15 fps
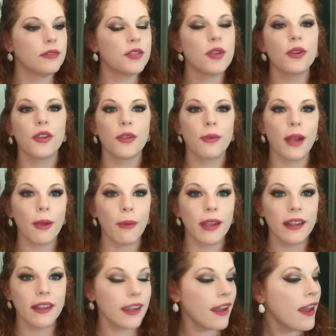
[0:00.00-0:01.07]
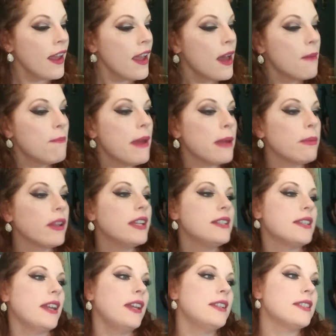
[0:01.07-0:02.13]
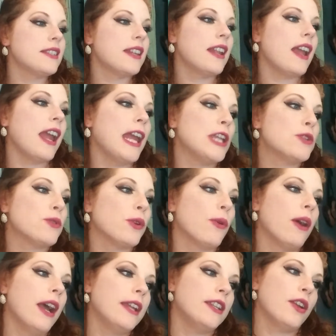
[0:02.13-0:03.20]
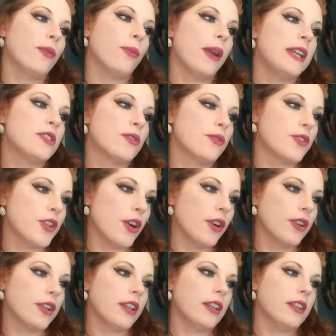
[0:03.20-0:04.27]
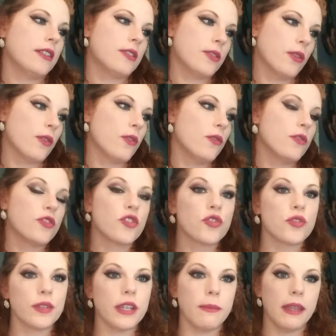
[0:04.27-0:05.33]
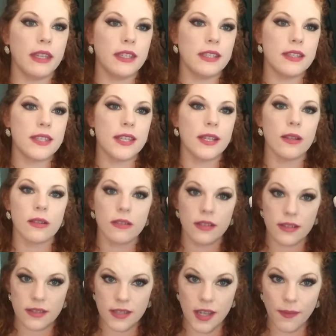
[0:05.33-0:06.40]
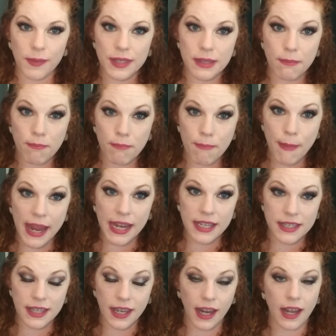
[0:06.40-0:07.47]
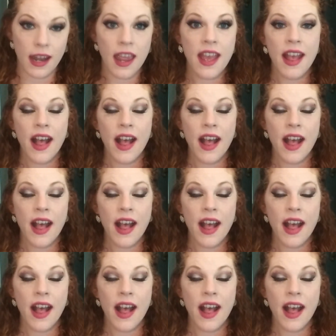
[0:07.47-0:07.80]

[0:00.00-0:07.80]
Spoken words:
Turn it the right way, Leah. Maybelline's Instant Age Rewind Eraser Dark Circles Treatment Concealer. This stuff is amazing.